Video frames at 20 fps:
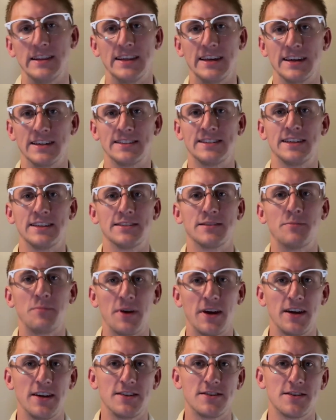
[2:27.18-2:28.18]
The
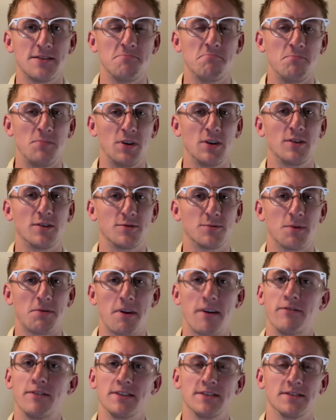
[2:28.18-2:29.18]
anticipation builds with
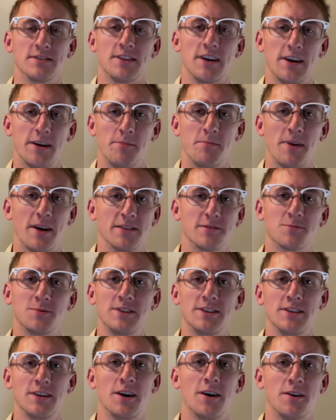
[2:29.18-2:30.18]
every step as
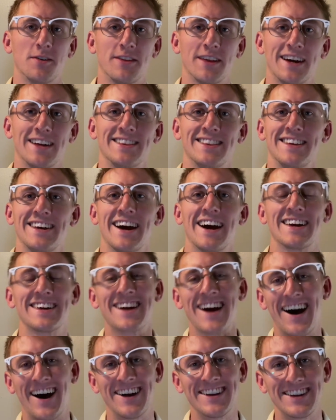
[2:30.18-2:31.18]
we know that the
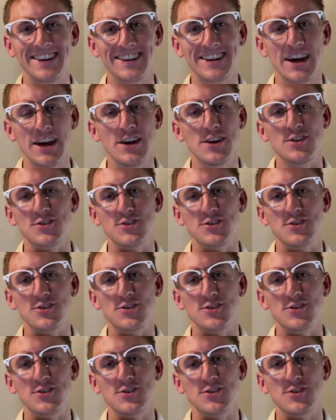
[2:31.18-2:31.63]
iconic